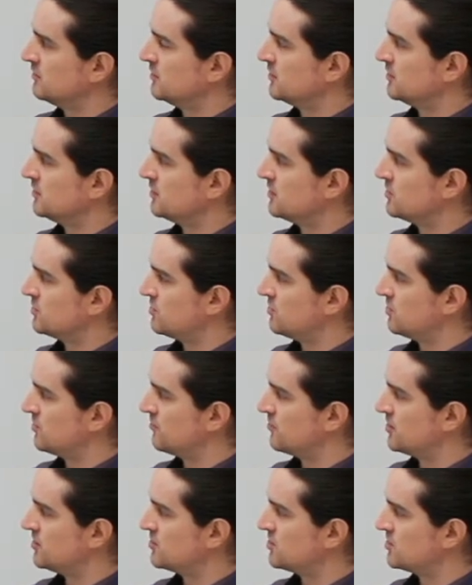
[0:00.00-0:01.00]
in these two
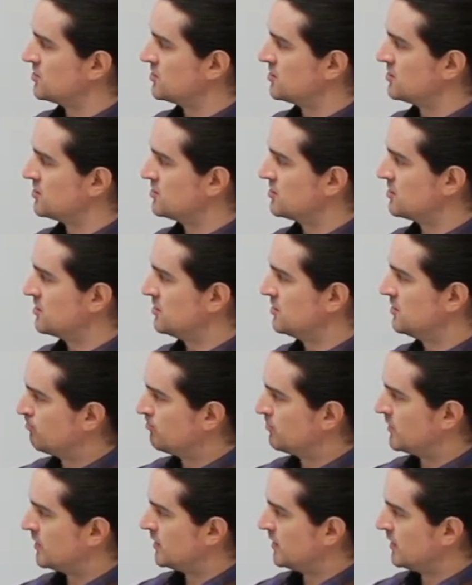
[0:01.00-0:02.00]
different instances,
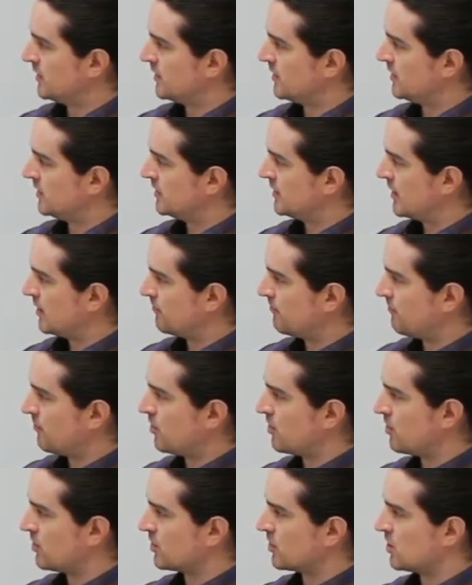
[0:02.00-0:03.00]
and how
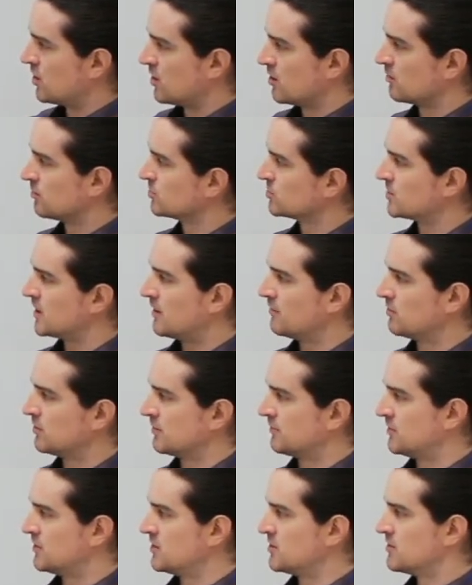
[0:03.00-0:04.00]
far a car will travel
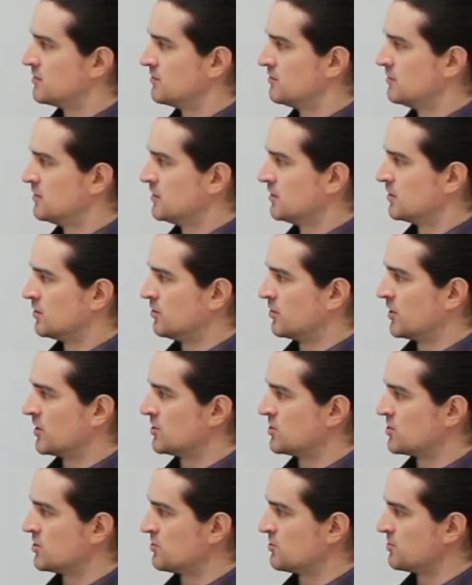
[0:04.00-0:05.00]
if it's going at a
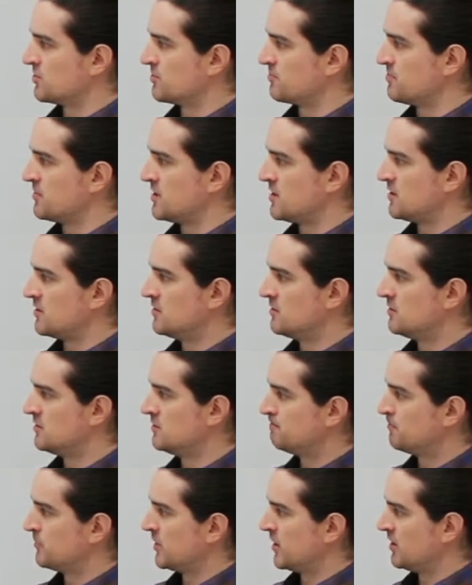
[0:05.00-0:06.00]
certain speed.
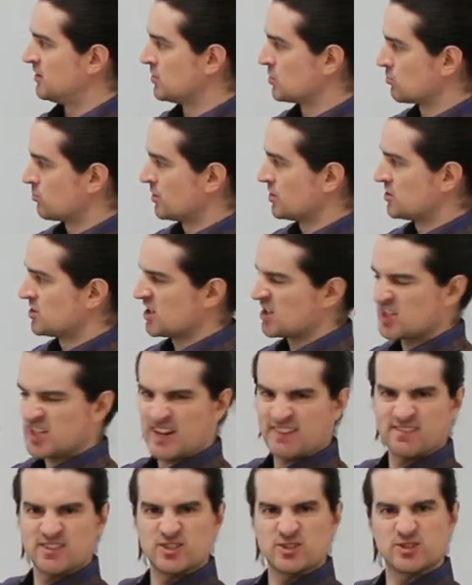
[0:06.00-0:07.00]
And this one does
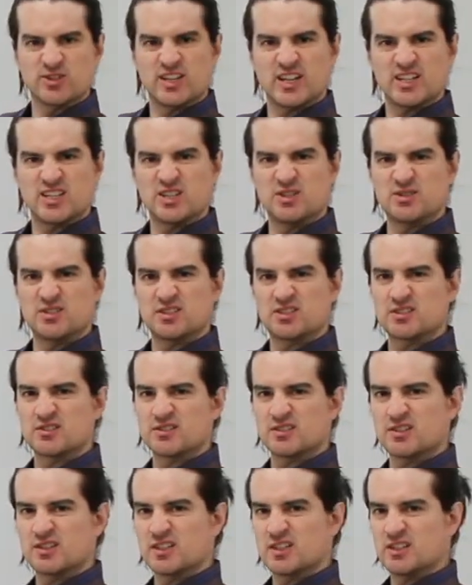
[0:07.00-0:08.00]
have to do with that unit
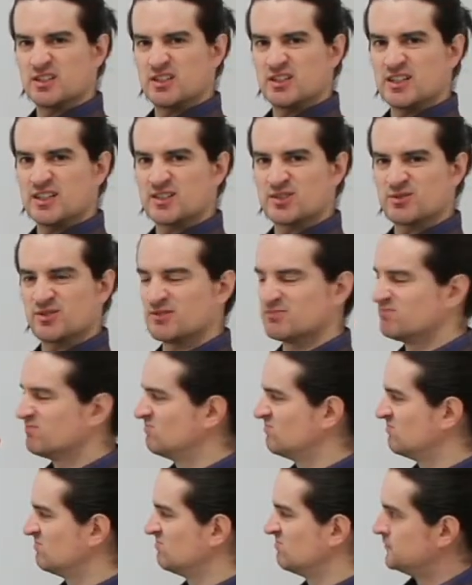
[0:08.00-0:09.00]
sort of thing, the last one.
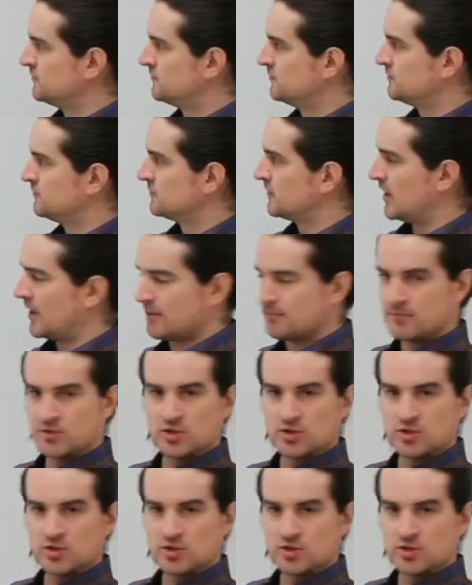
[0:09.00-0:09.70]
Yeah,